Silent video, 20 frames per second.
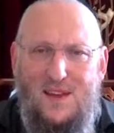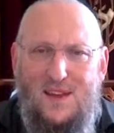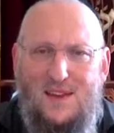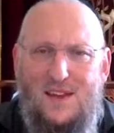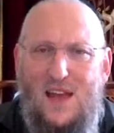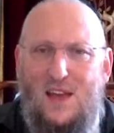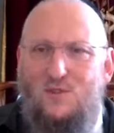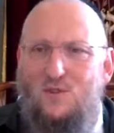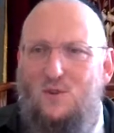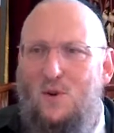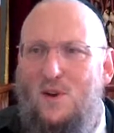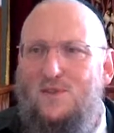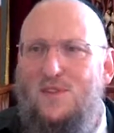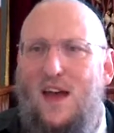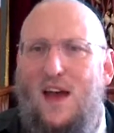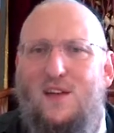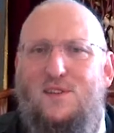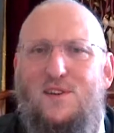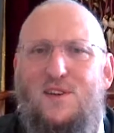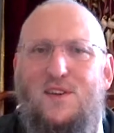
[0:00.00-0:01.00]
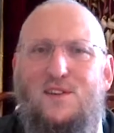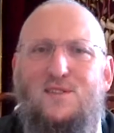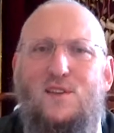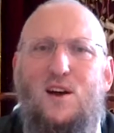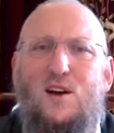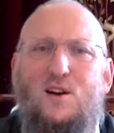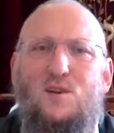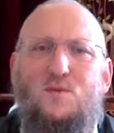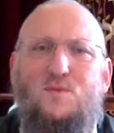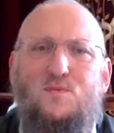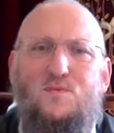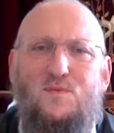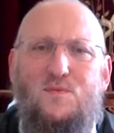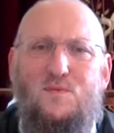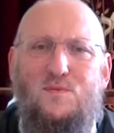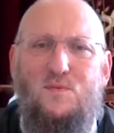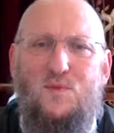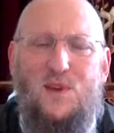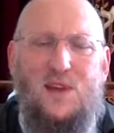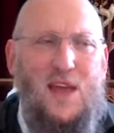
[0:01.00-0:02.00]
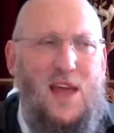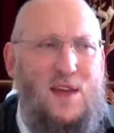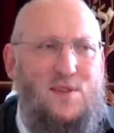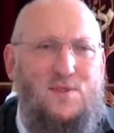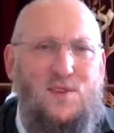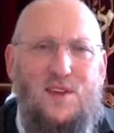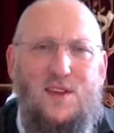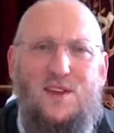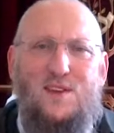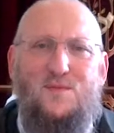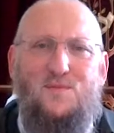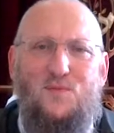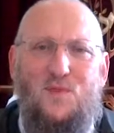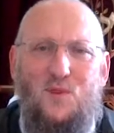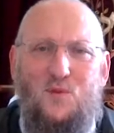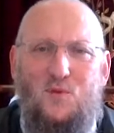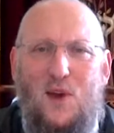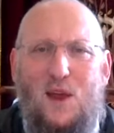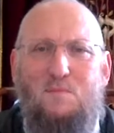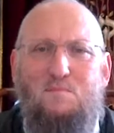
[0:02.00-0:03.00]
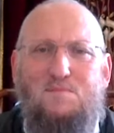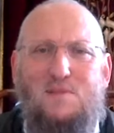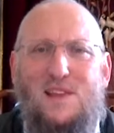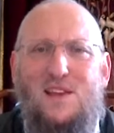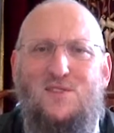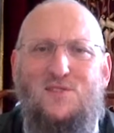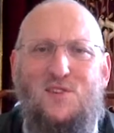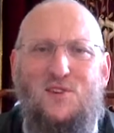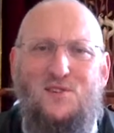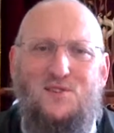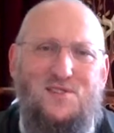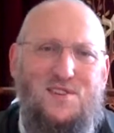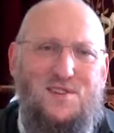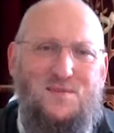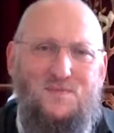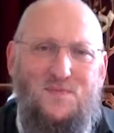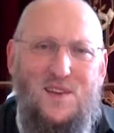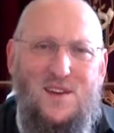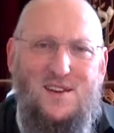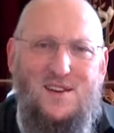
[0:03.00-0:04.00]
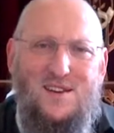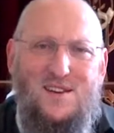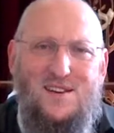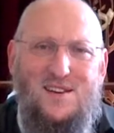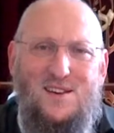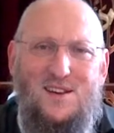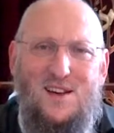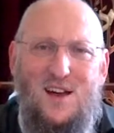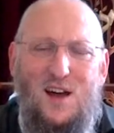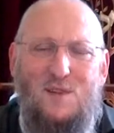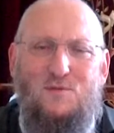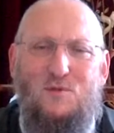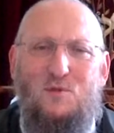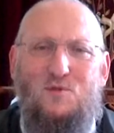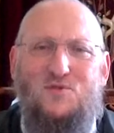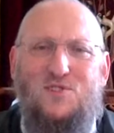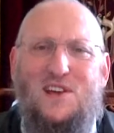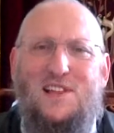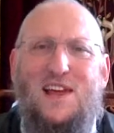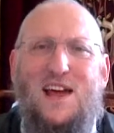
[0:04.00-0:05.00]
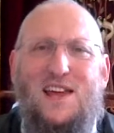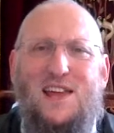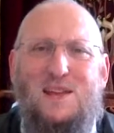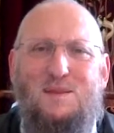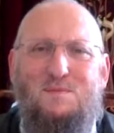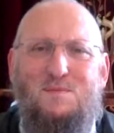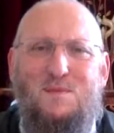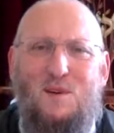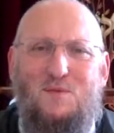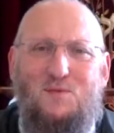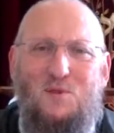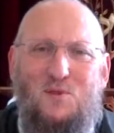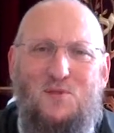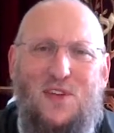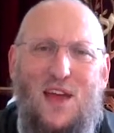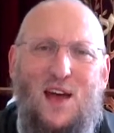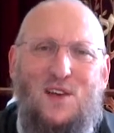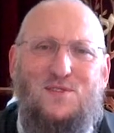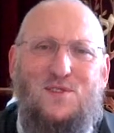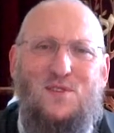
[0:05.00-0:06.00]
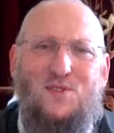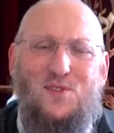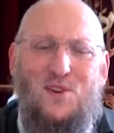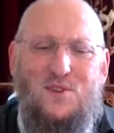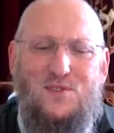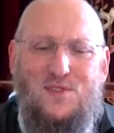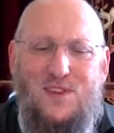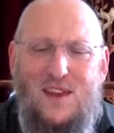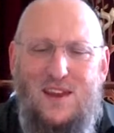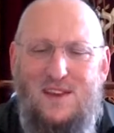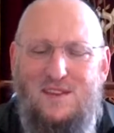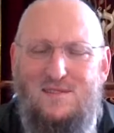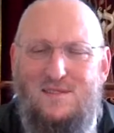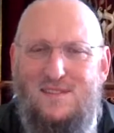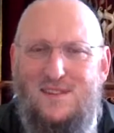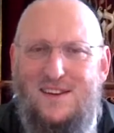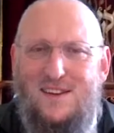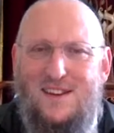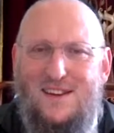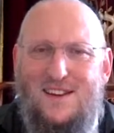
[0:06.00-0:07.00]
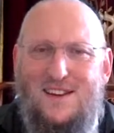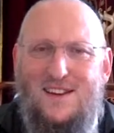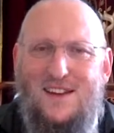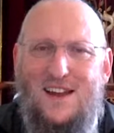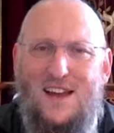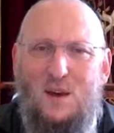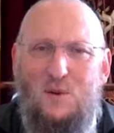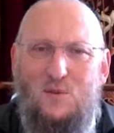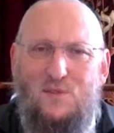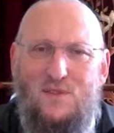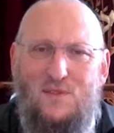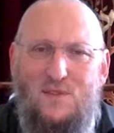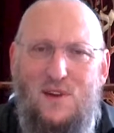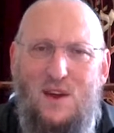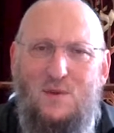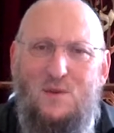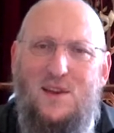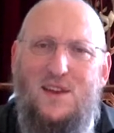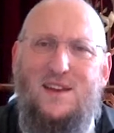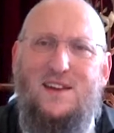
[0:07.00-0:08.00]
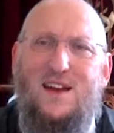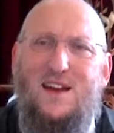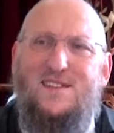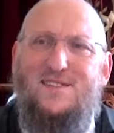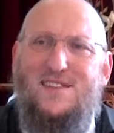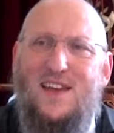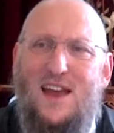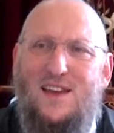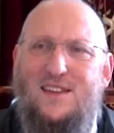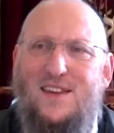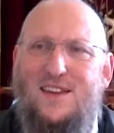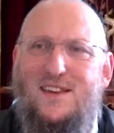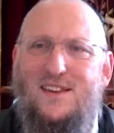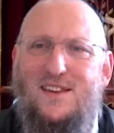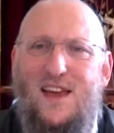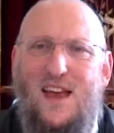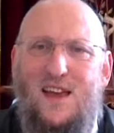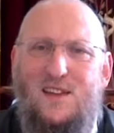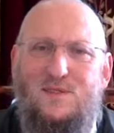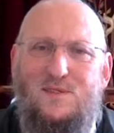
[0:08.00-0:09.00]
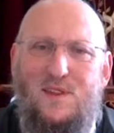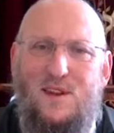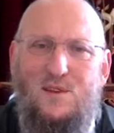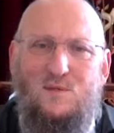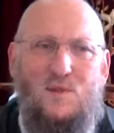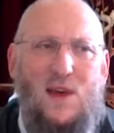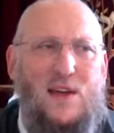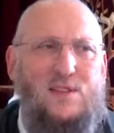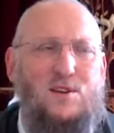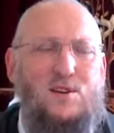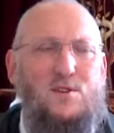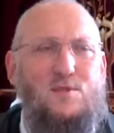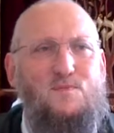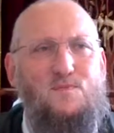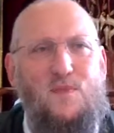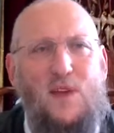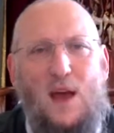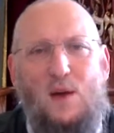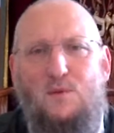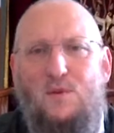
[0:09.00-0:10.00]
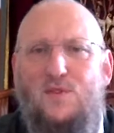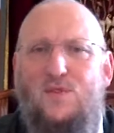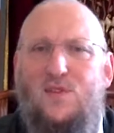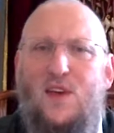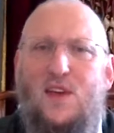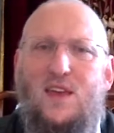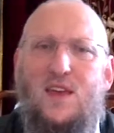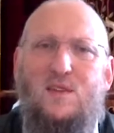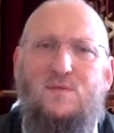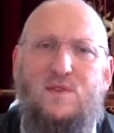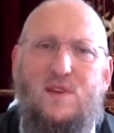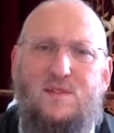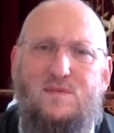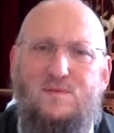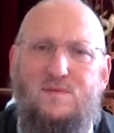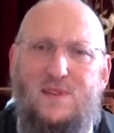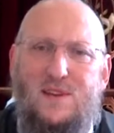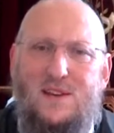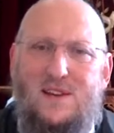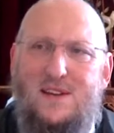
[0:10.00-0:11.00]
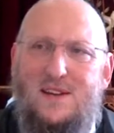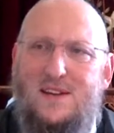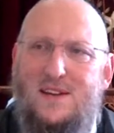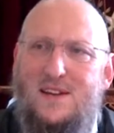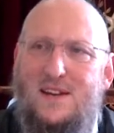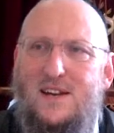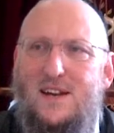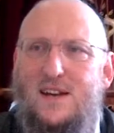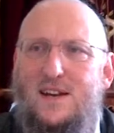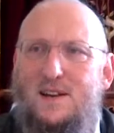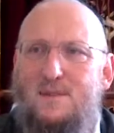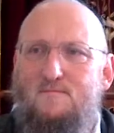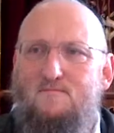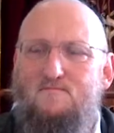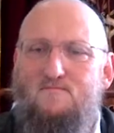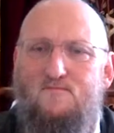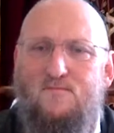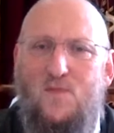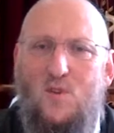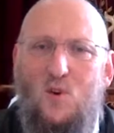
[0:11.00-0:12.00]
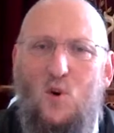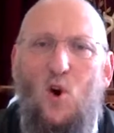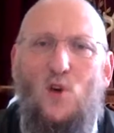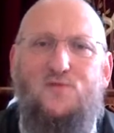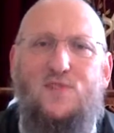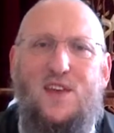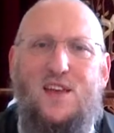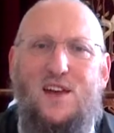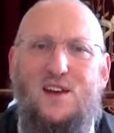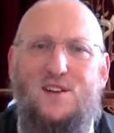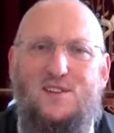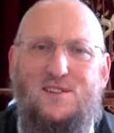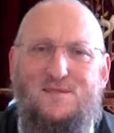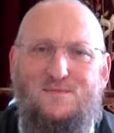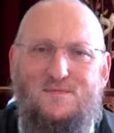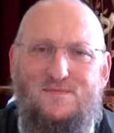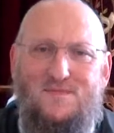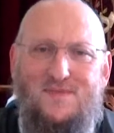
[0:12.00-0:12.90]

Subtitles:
As you undoubtedly know, we had the great blizzard of Yerushalayim of 2013. It was a very exciting and rather, I would say, even ordeal.